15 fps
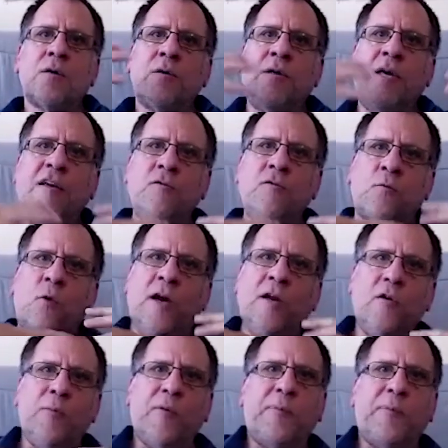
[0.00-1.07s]
these one
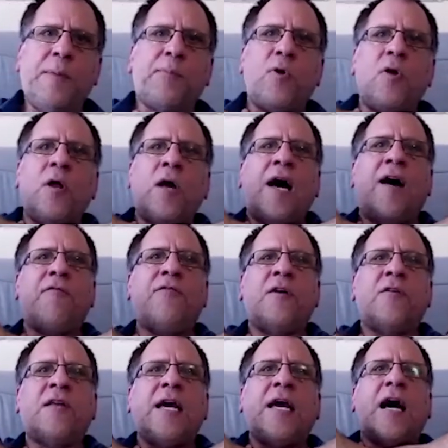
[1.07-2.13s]
group of people have
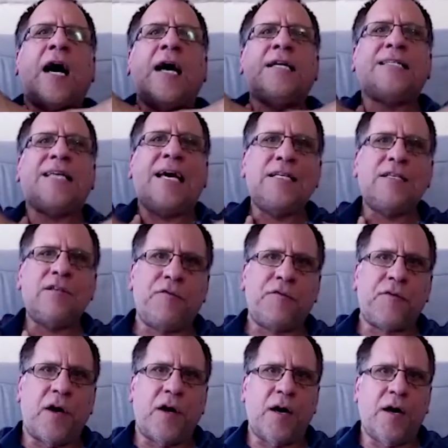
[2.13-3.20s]
they
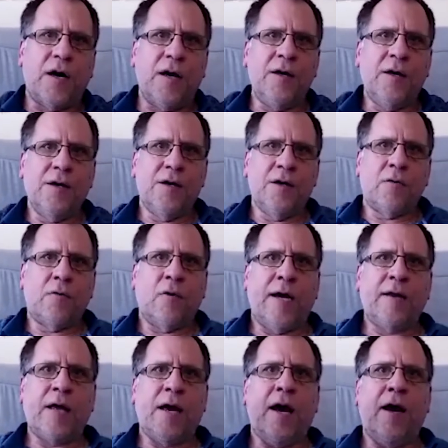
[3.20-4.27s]
identify
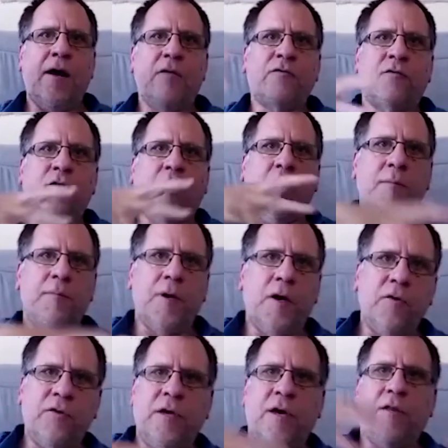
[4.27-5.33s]
right as
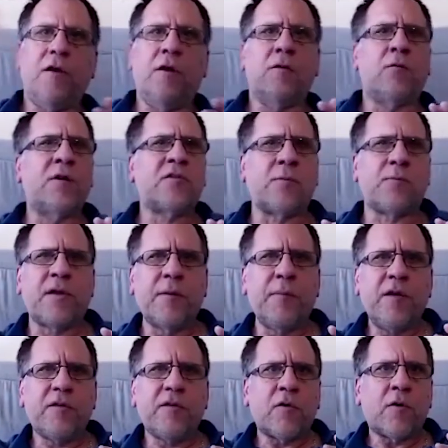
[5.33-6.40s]
dartmouth the other was it
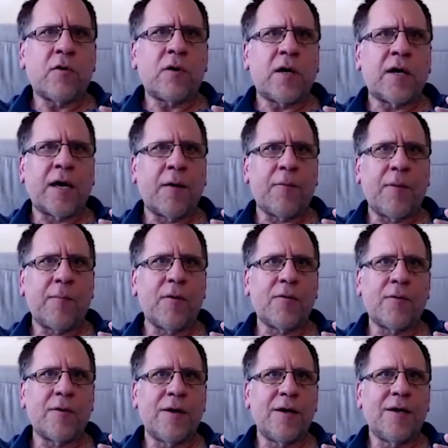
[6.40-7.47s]
plymouth or i can't remember
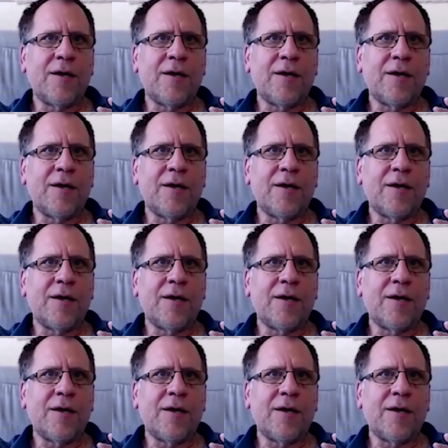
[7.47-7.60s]
uh, I,